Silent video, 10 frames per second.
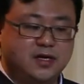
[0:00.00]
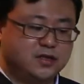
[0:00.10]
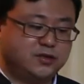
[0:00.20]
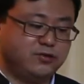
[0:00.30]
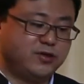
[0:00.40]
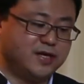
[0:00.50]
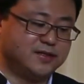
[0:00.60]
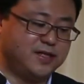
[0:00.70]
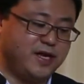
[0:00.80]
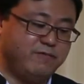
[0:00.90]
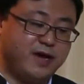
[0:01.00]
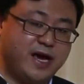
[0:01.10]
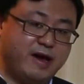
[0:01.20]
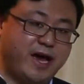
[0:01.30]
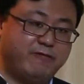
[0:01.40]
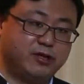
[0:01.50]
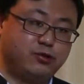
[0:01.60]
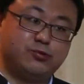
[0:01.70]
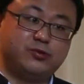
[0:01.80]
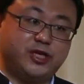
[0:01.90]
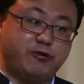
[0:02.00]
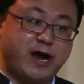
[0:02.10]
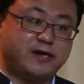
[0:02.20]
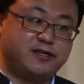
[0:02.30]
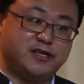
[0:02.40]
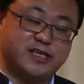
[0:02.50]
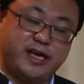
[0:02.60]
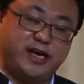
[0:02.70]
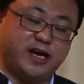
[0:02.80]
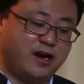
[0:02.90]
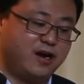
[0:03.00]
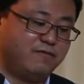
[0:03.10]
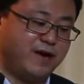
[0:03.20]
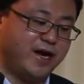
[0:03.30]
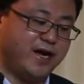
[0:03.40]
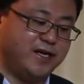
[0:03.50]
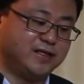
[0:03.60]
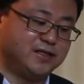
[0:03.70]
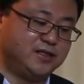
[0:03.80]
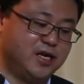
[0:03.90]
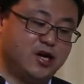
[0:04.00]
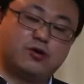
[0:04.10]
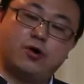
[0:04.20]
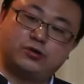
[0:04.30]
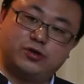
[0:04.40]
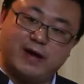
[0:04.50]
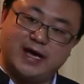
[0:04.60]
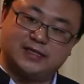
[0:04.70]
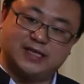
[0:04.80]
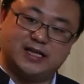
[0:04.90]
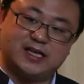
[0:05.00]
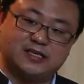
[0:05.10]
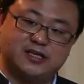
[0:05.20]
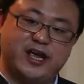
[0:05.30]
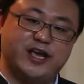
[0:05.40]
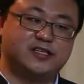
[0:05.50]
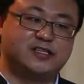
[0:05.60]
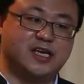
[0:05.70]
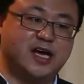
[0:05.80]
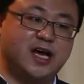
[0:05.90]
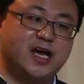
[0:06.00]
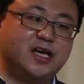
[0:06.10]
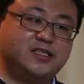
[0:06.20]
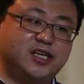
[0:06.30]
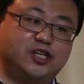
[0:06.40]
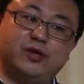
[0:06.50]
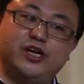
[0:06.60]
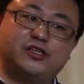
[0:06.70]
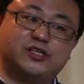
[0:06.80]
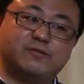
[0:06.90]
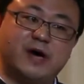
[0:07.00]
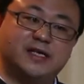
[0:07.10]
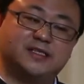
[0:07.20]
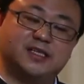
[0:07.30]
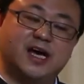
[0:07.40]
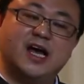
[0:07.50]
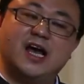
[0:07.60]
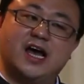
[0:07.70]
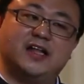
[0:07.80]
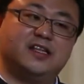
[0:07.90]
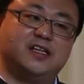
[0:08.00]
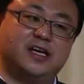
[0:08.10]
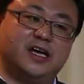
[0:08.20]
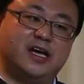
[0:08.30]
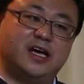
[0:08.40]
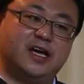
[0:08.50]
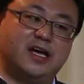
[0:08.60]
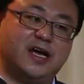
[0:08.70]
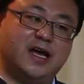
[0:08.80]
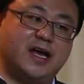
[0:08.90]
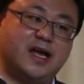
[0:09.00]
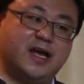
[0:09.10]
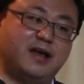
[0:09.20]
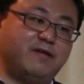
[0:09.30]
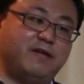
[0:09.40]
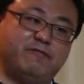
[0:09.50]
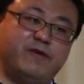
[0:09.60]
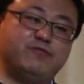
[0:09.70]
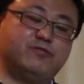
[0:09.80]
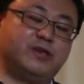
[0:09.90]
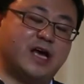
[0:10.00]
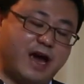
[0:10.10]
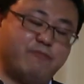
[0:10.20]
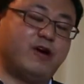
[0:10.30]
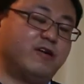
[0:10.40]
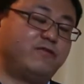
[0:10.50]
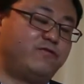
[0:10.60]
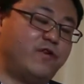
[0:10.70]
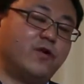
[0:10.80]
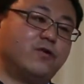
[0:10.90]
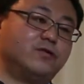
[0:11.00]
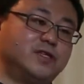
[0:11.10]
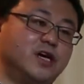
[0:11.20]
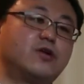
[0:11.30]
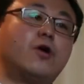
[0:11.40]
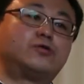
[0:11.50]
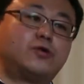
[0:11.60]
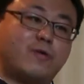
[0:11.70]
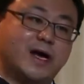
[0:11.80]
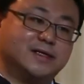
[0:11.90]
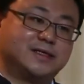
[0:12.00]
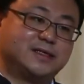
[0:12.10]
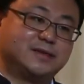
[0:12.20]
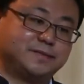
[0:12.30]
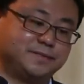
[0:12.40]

So you can see we have two directions here. One is the cultural ones, another is the religious ones. And I will follow the cultural ones.